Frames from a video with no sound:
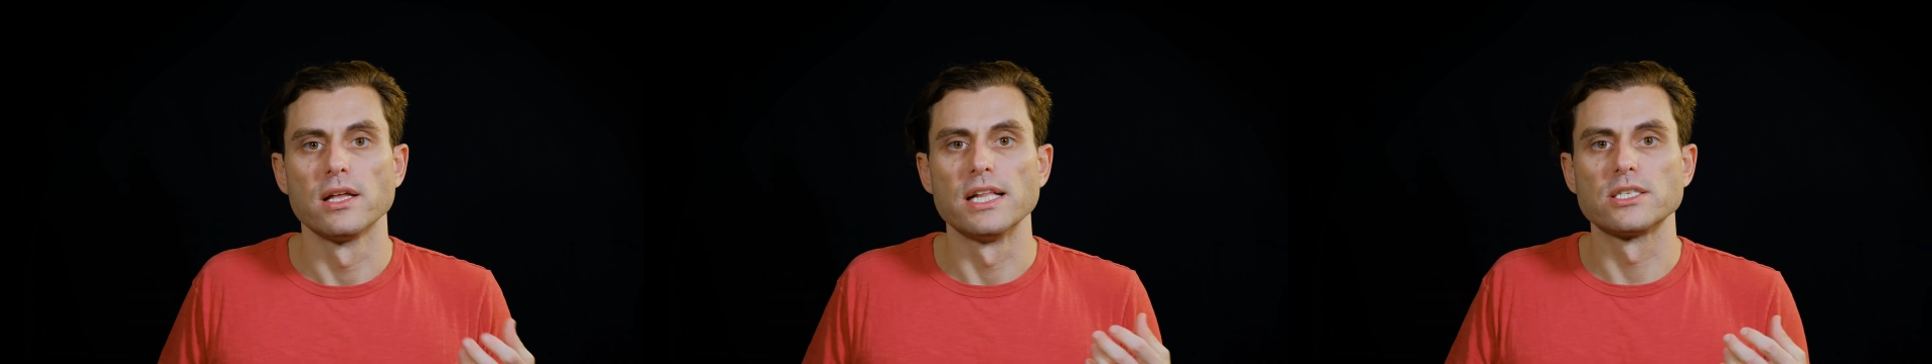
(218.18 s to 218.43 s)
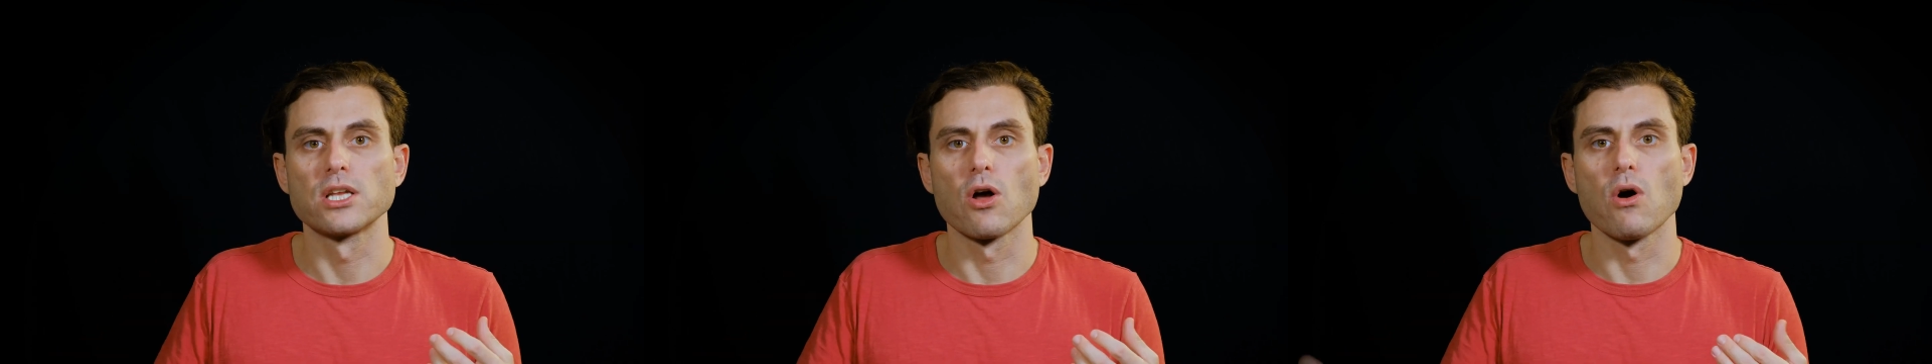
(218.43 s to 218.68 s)

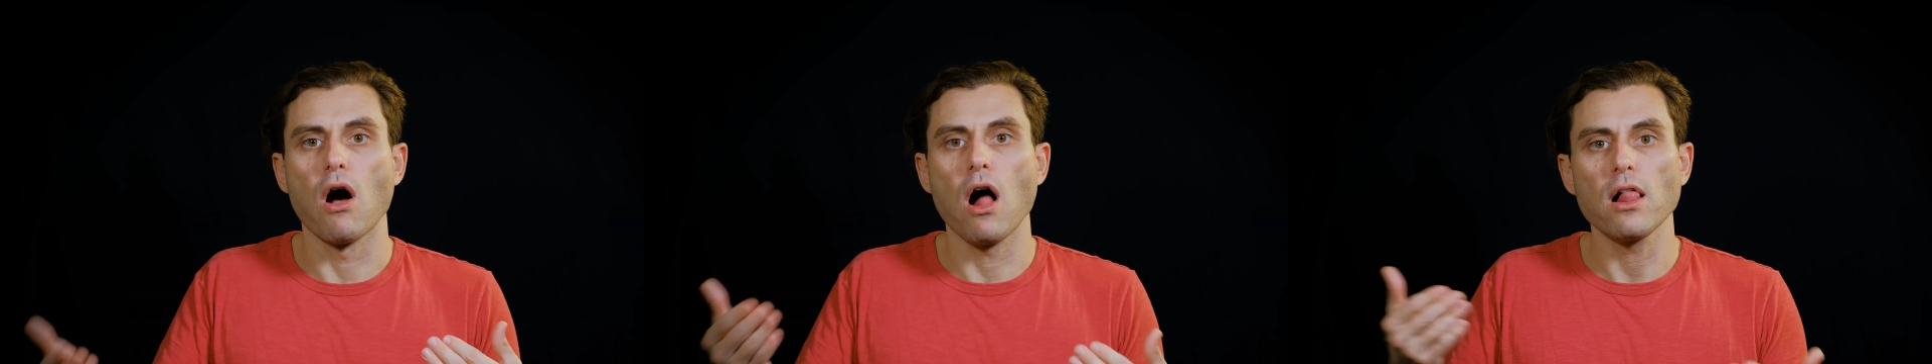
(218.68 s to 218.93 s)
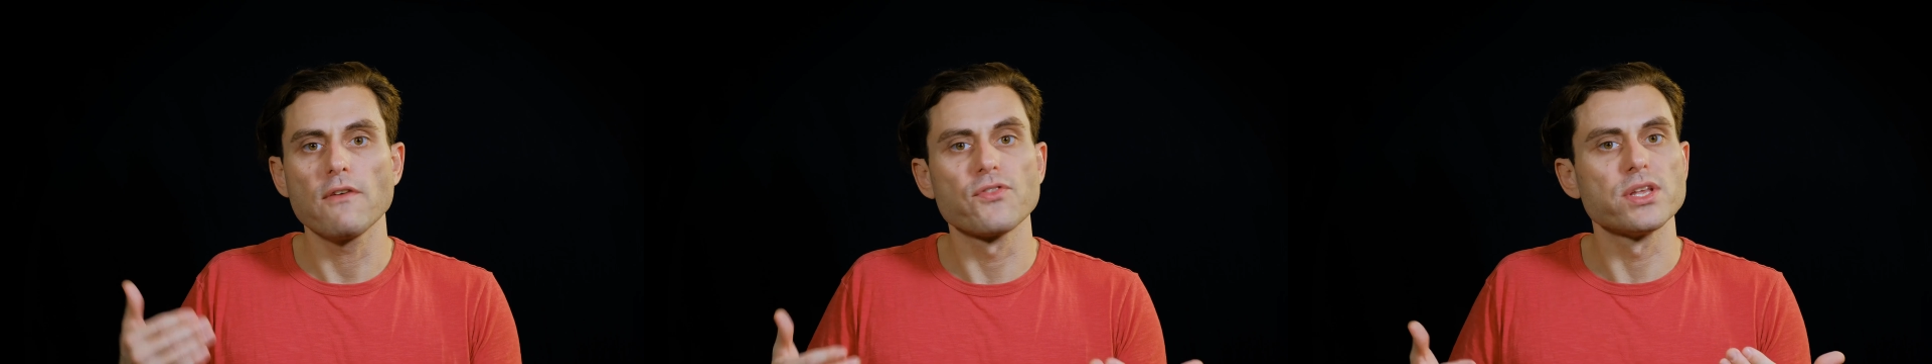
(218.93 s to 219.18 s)
And so
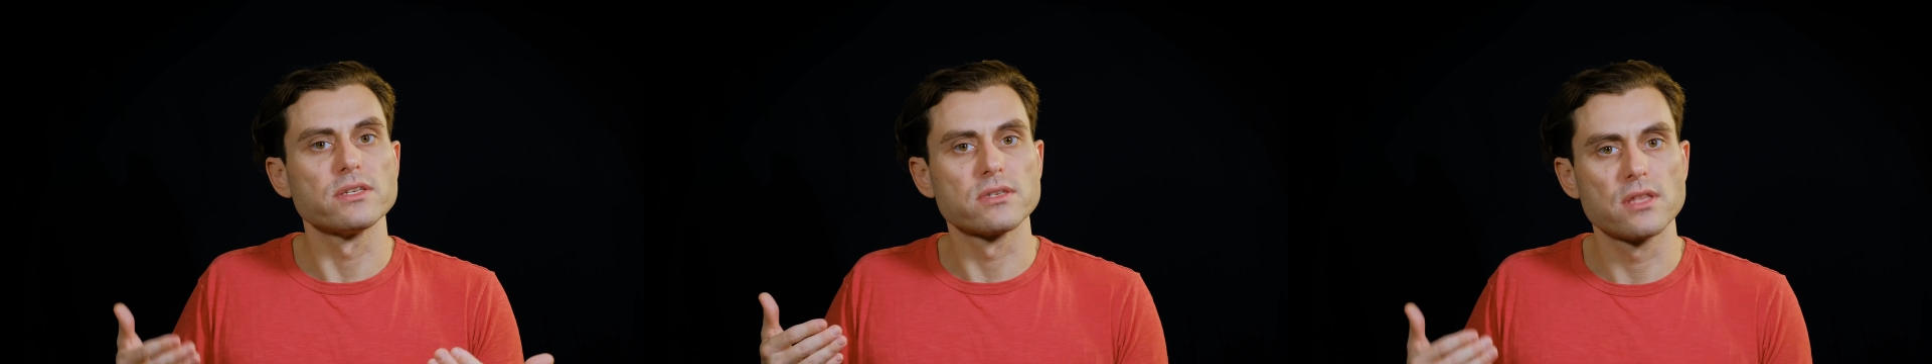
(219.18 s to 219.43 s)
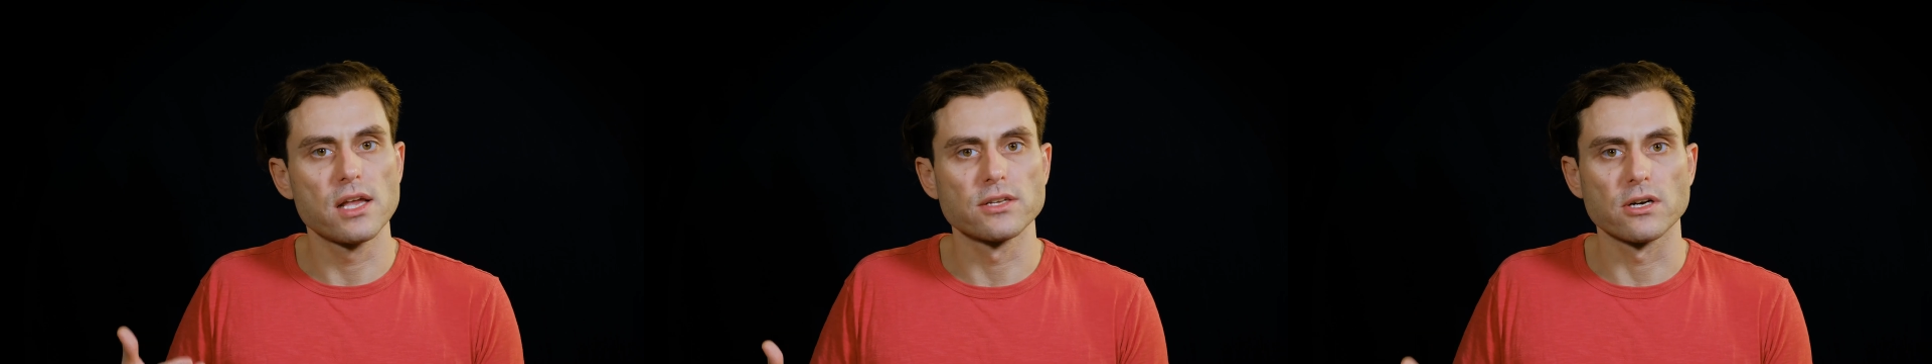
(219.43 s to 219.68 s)
all of these
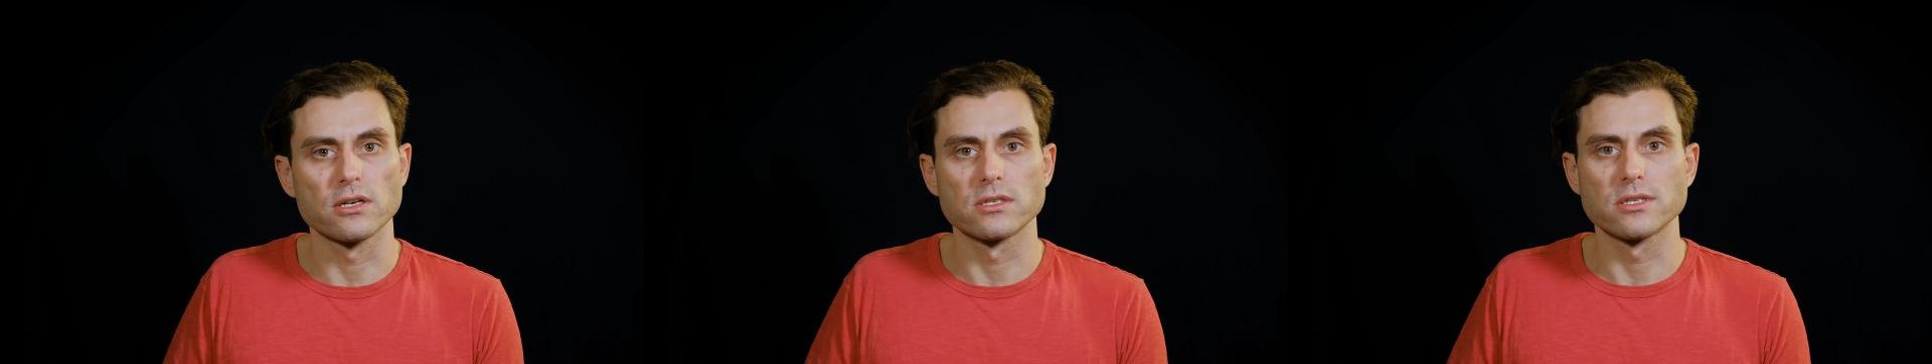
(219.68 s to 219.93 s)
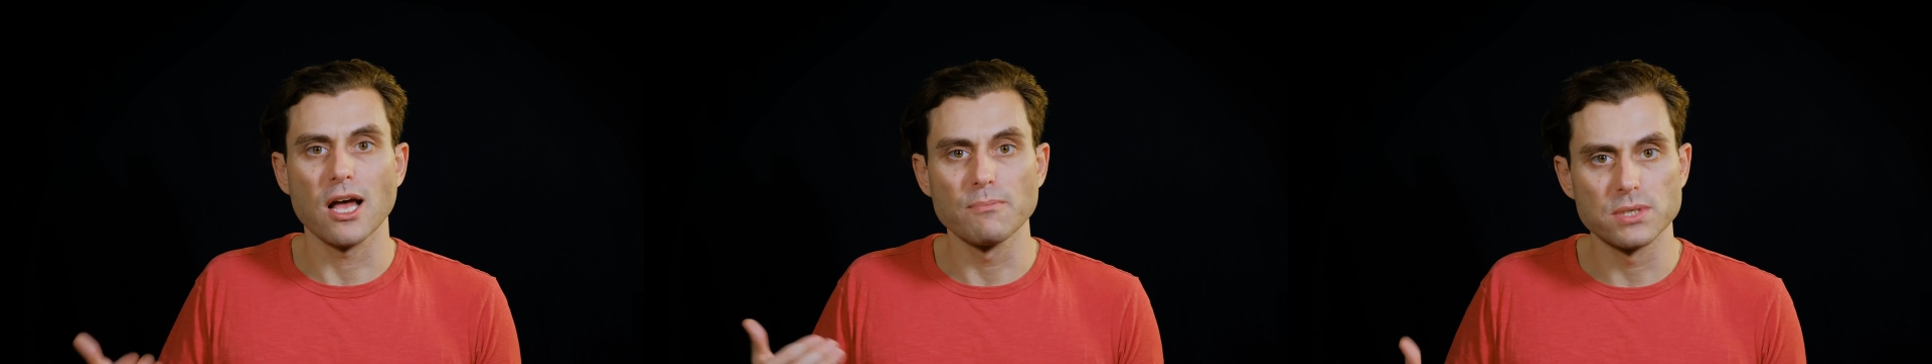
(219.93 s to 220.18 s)
things are
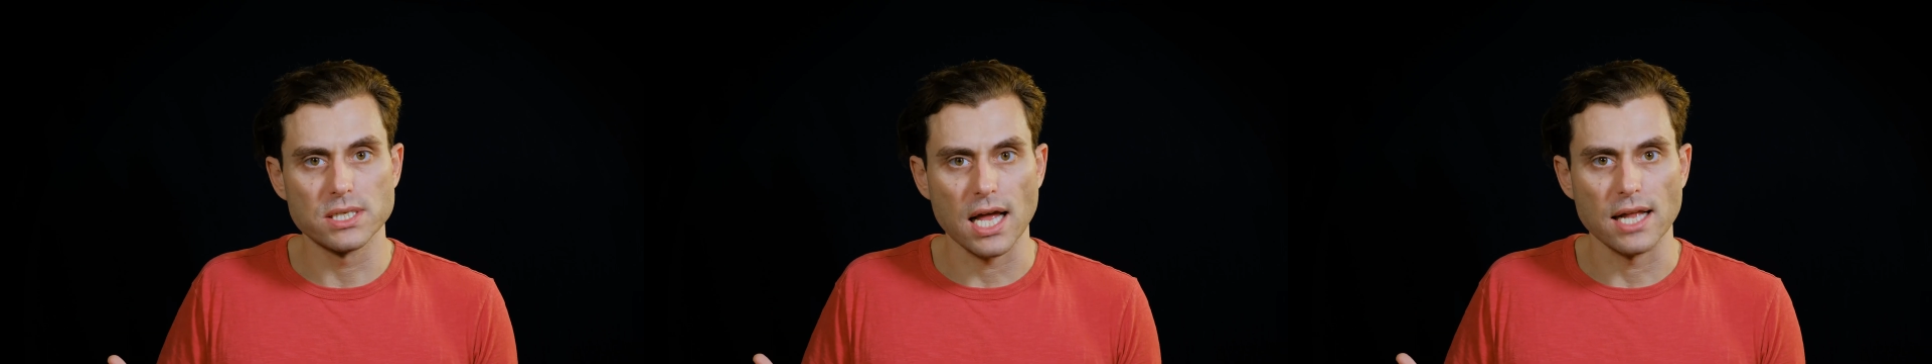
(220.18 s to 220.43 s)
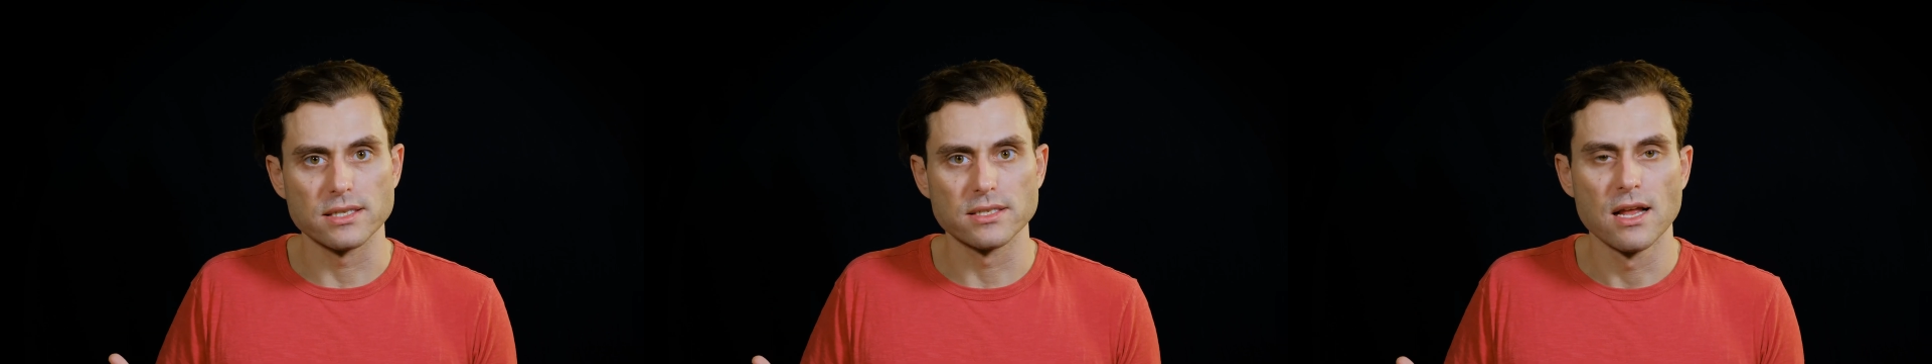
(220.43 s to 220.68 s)

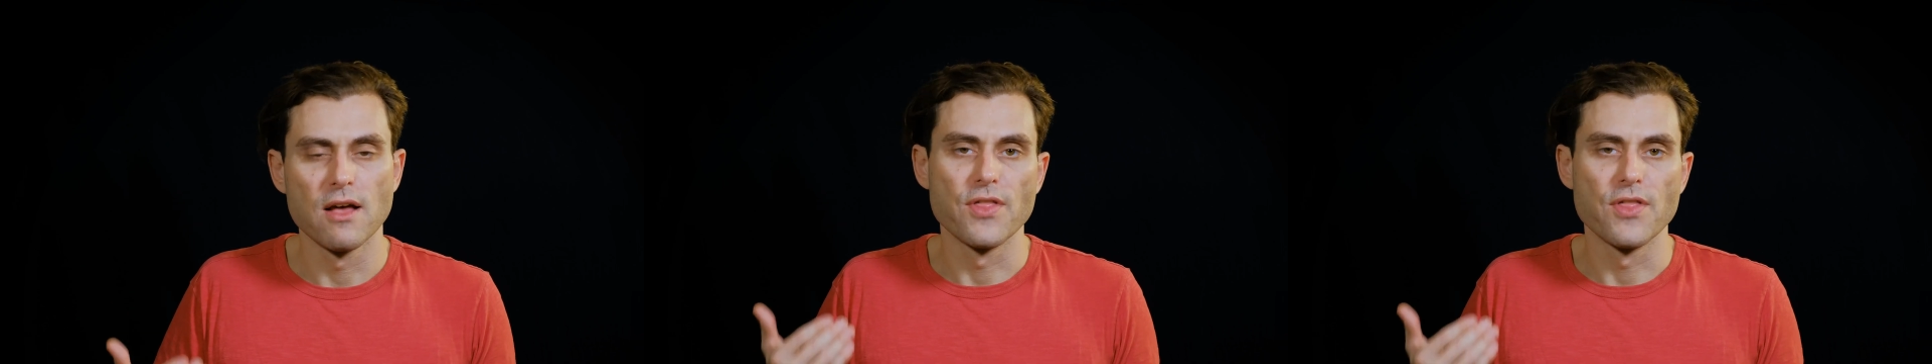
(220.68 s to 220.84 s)
subsets